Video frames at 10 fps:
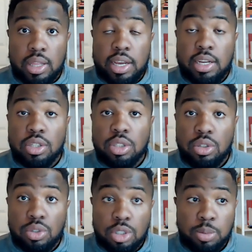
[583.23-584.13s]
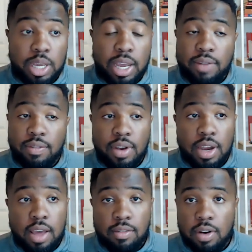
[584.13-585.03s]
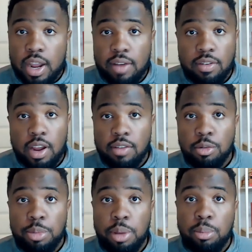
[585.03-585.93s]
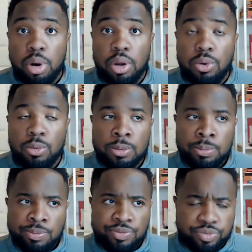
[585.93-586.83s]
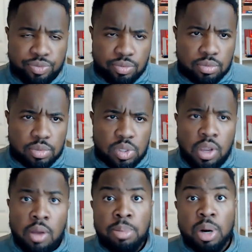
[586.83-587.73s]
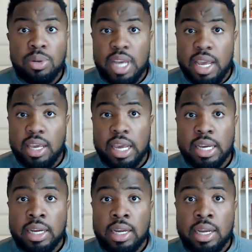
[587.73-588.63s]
That is loser speak. I've never, ever, ever been pro tanking.